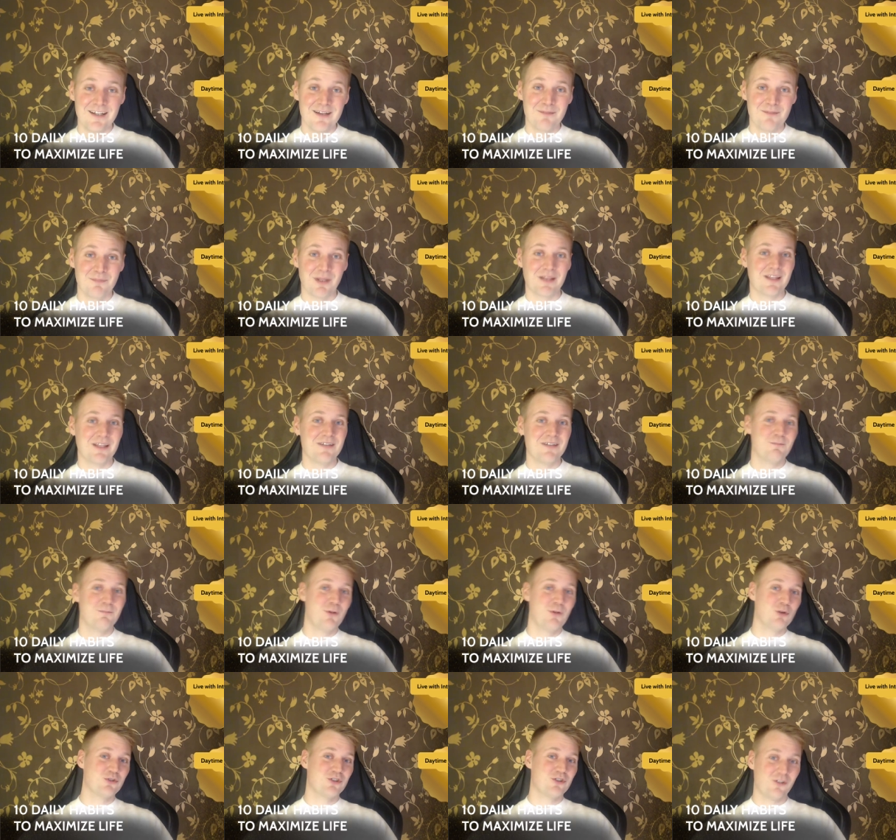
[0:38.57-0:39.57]
but they
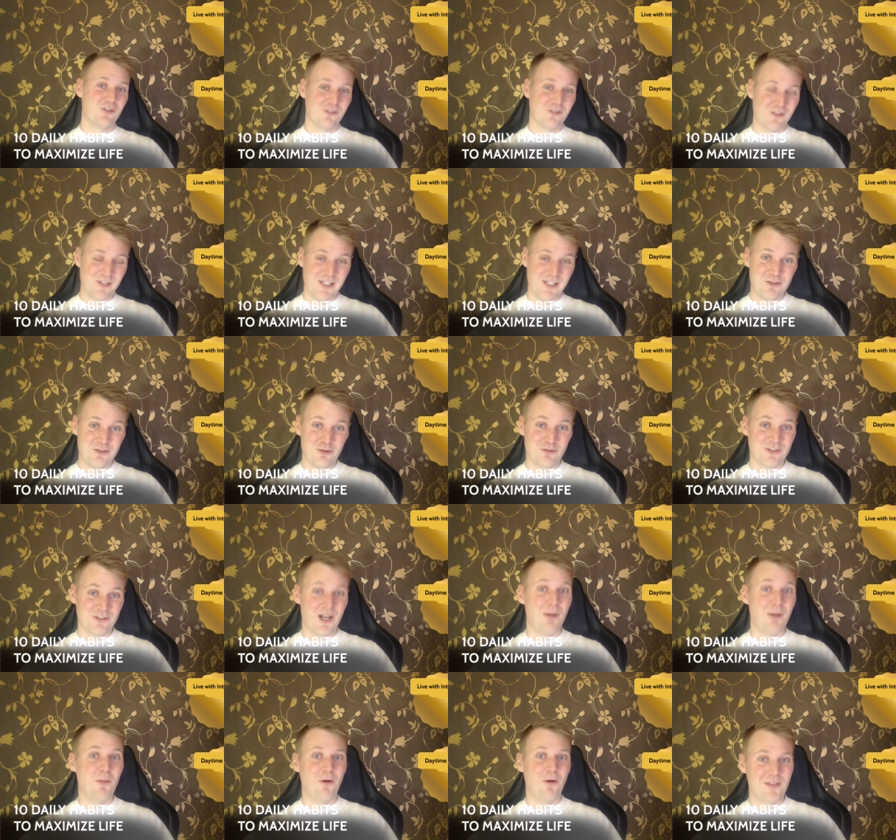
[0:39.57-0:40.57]
most certainly do
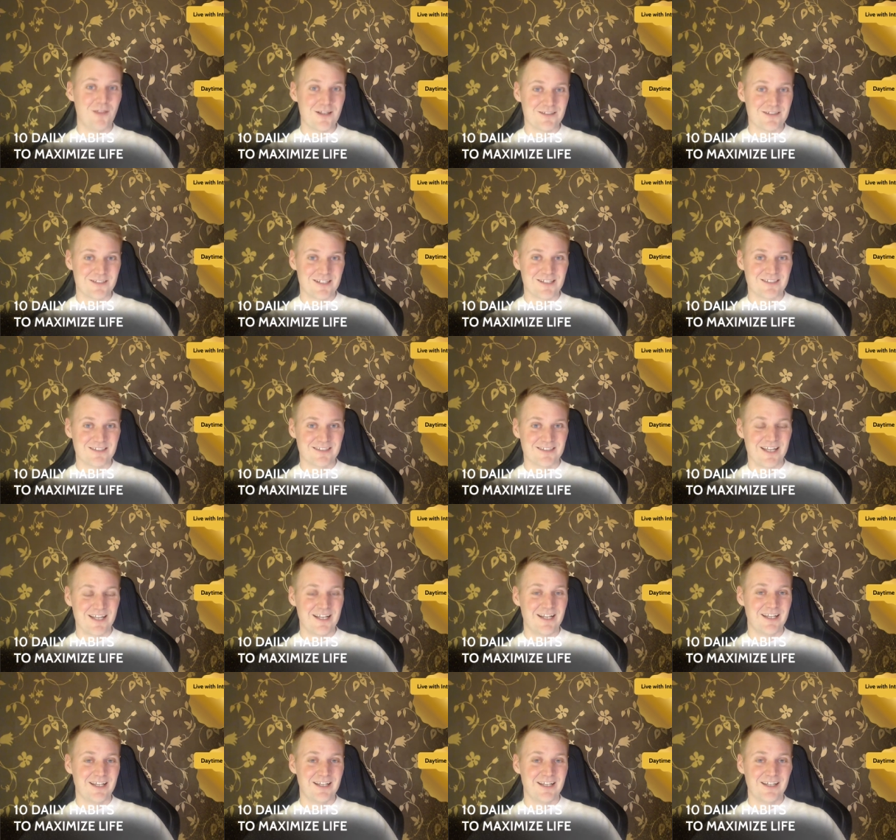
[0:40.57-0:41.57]
some of these things
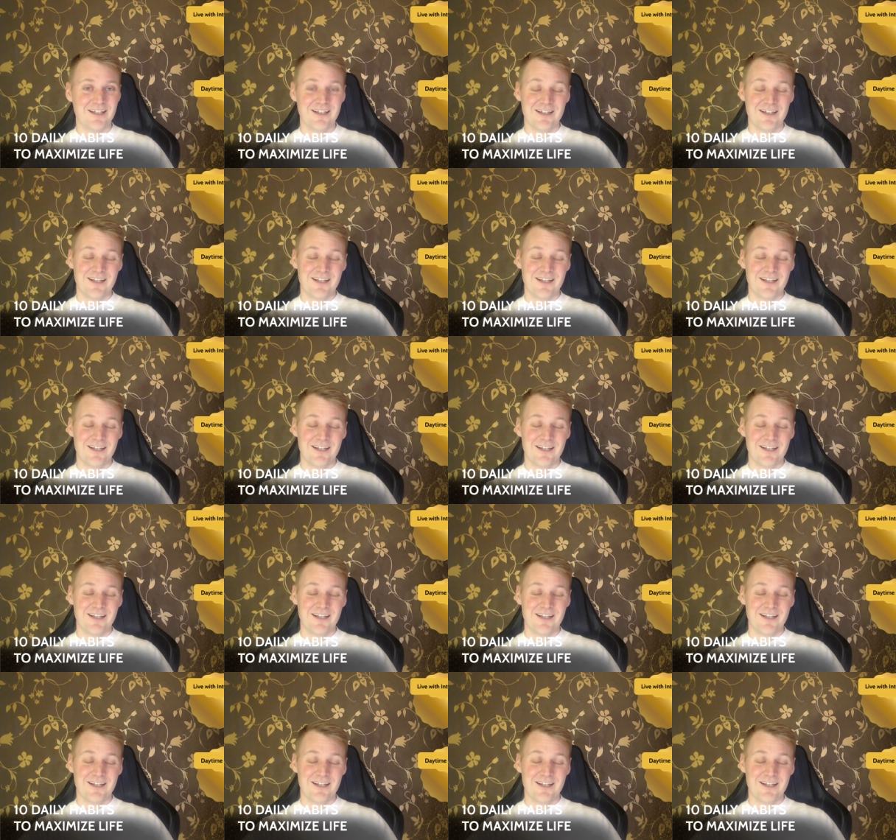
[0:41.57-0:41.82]
daily.